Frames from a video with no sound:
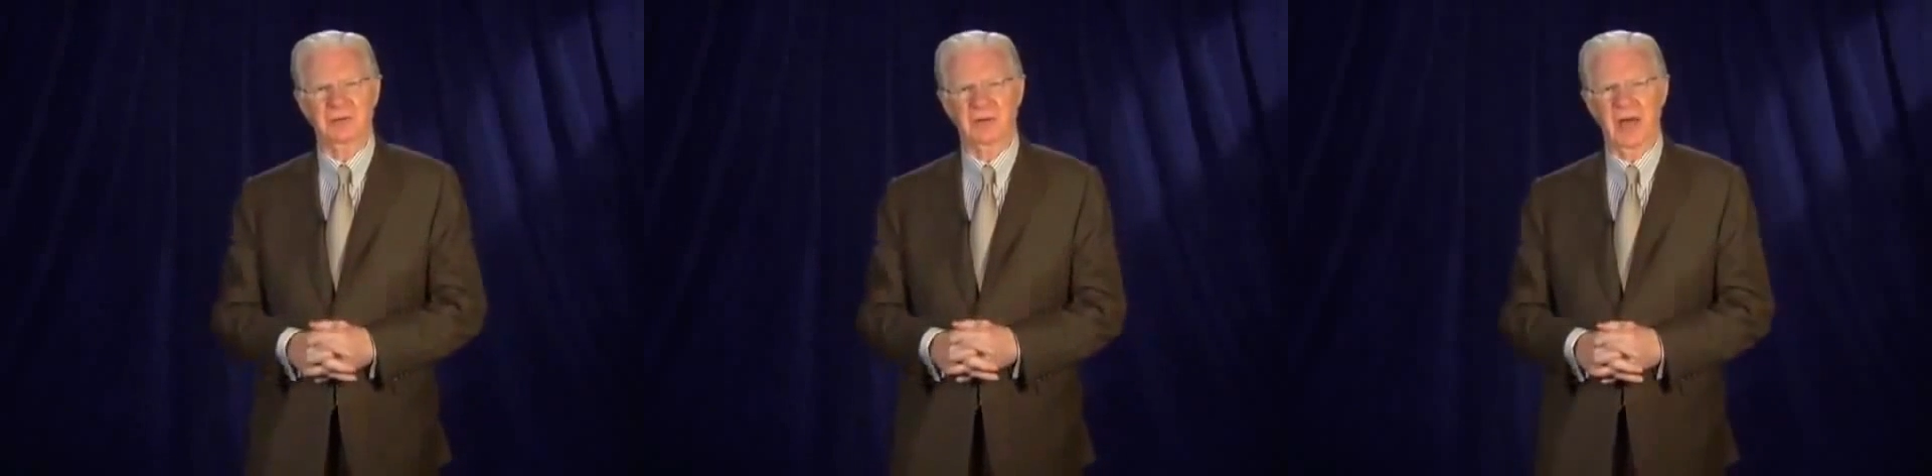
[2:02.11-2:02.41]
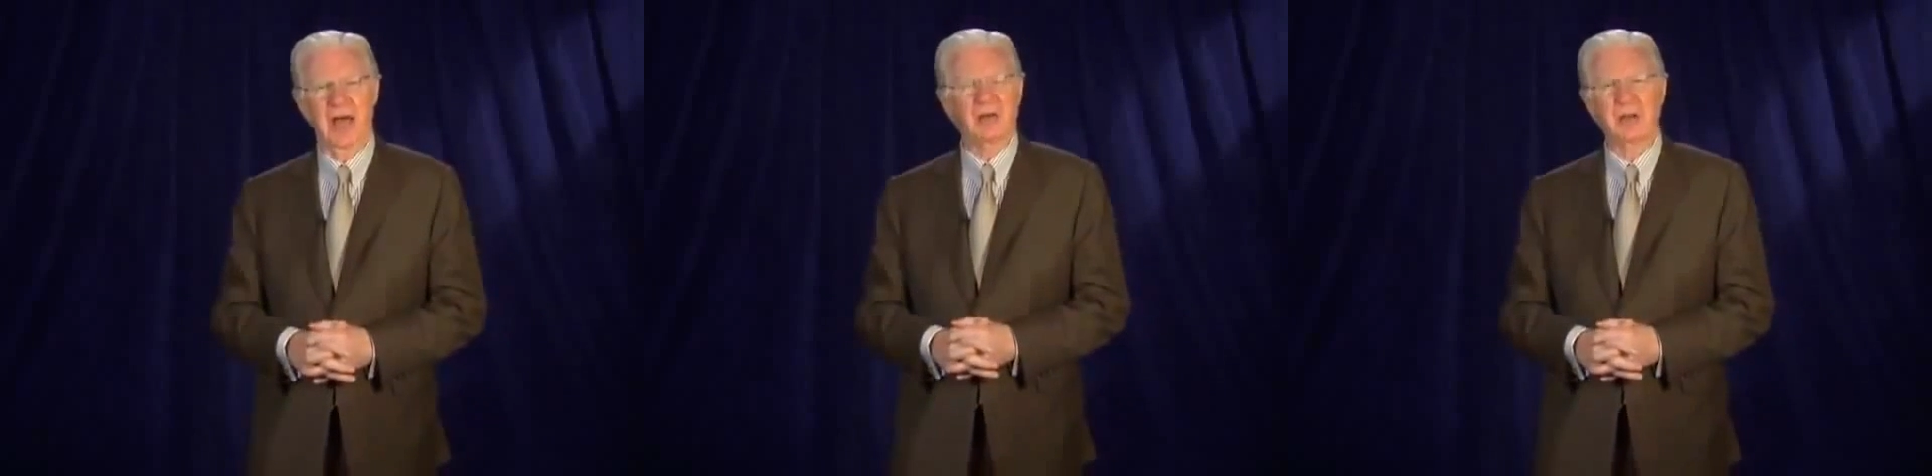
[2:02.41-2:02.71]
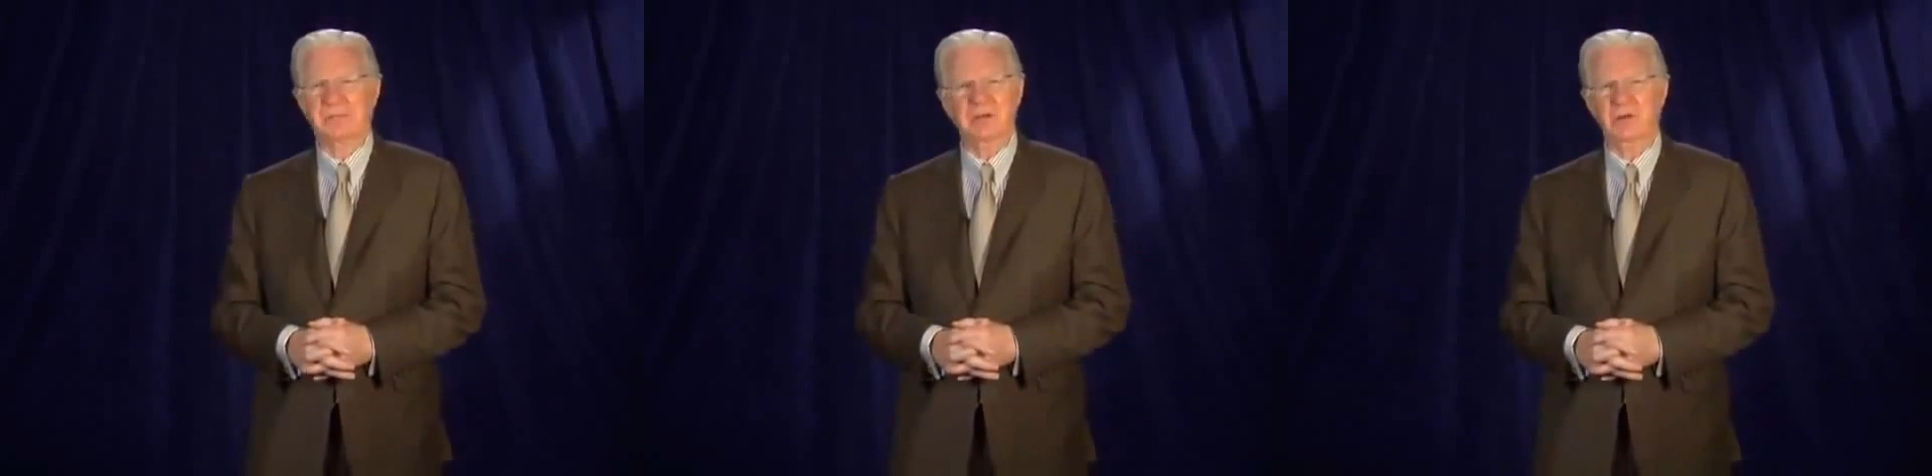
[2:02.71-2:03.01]
doing. I
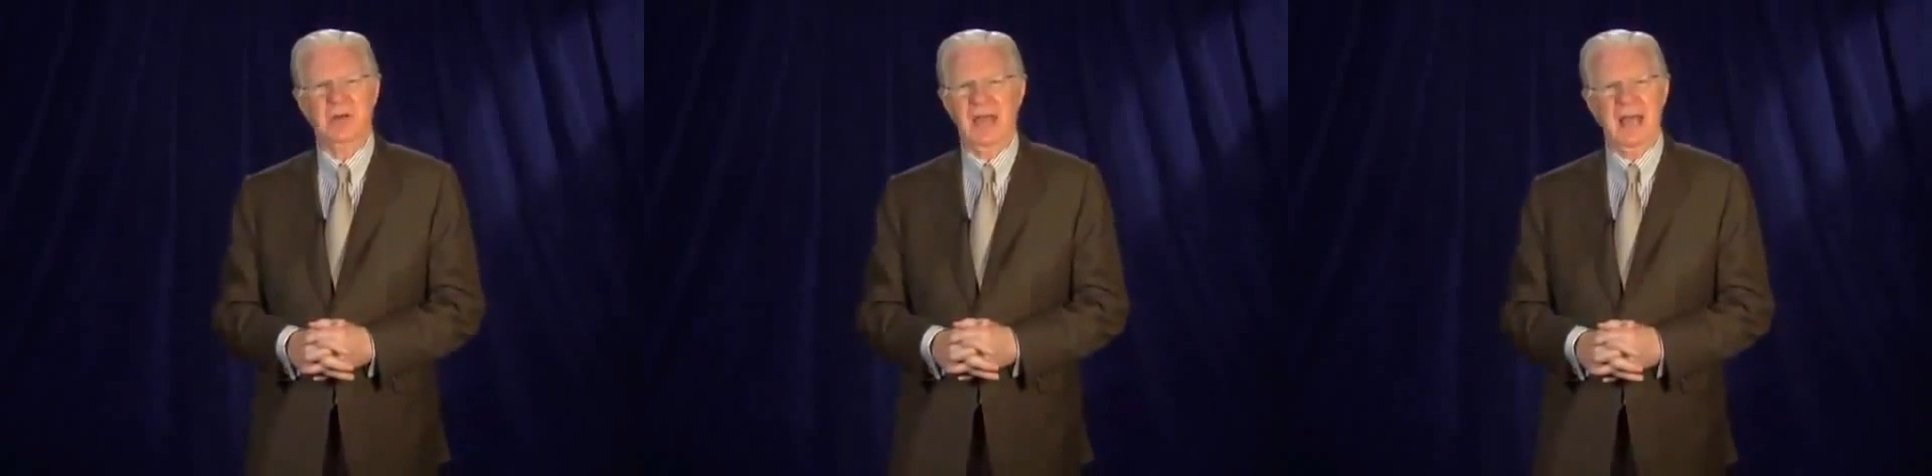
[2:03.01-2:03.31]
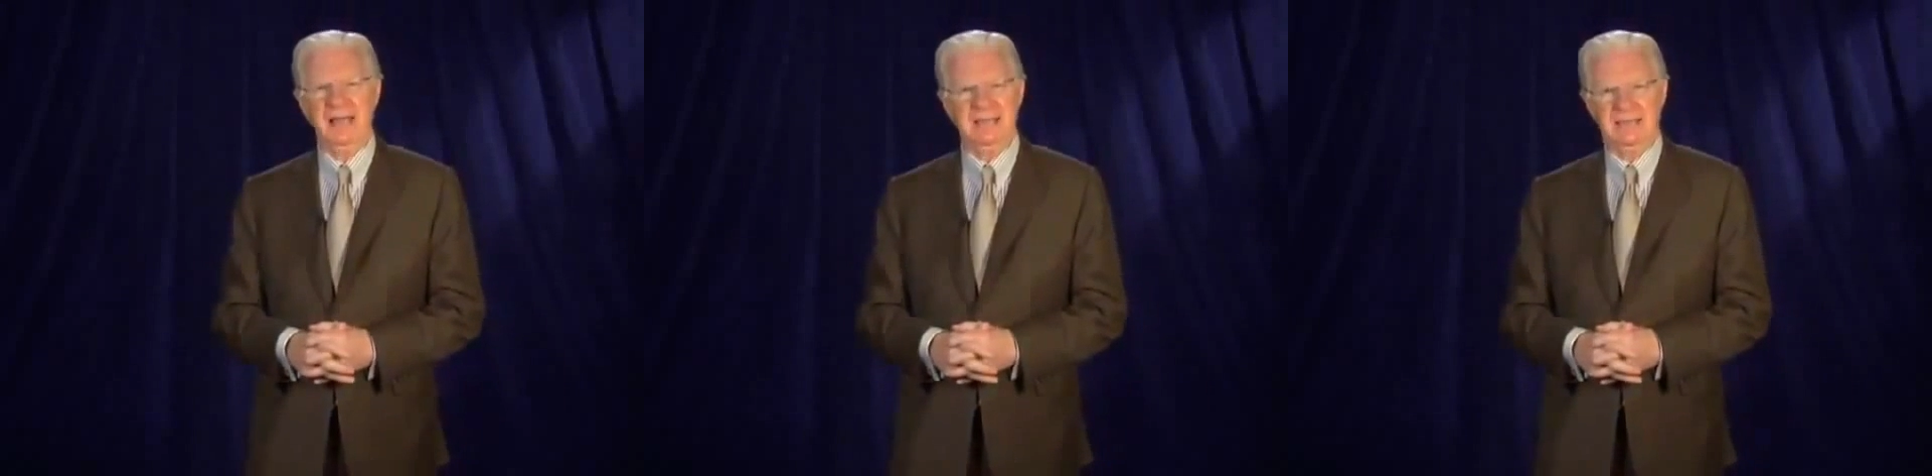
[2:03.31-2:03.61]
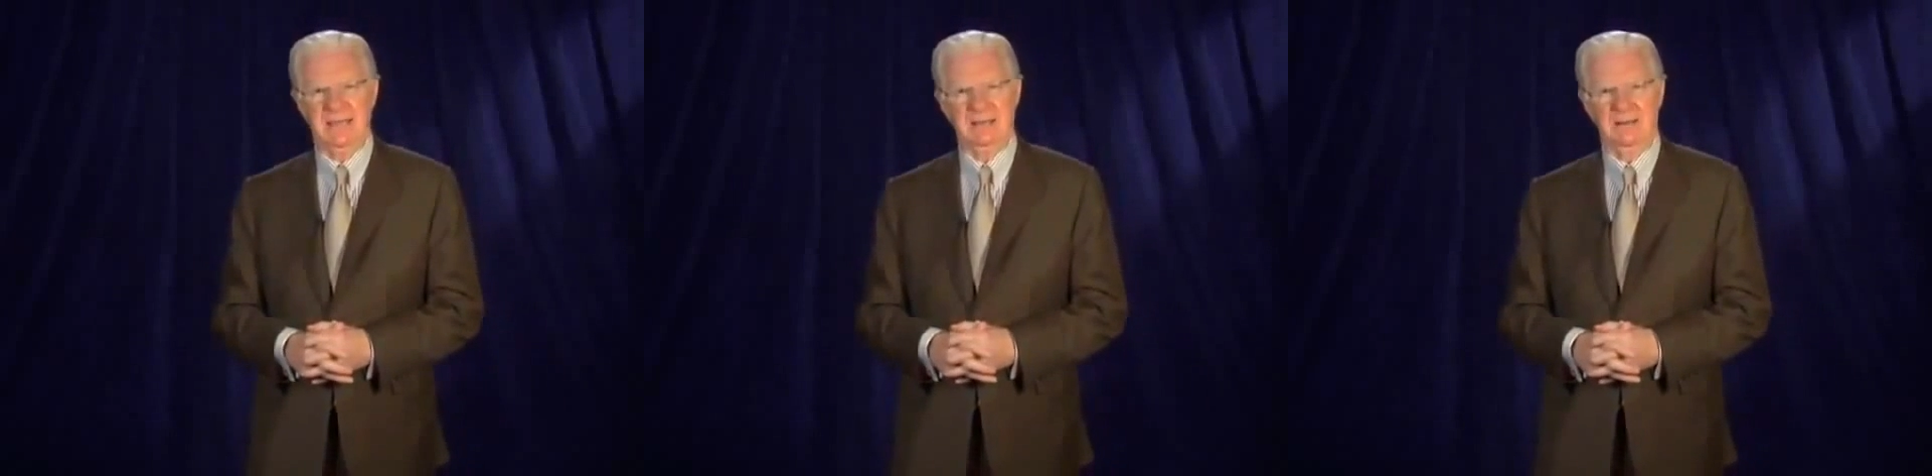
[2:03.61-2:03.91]
could have been doing
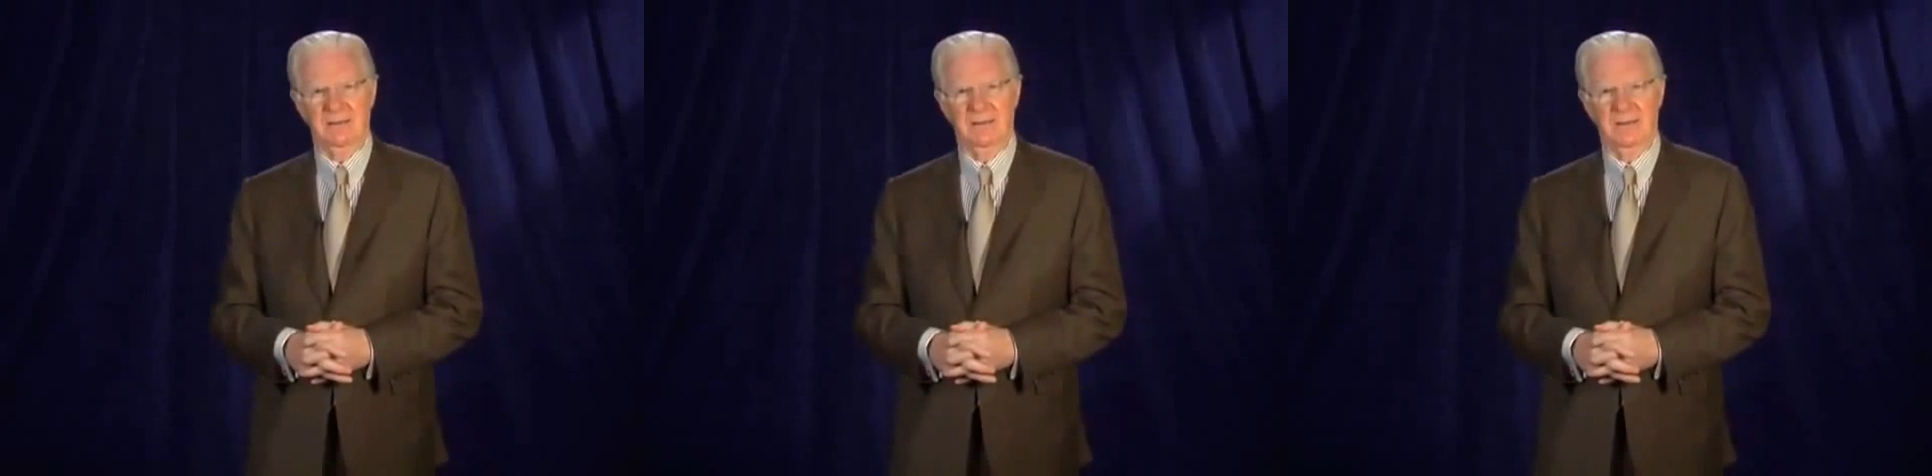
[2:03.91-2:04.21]
anything.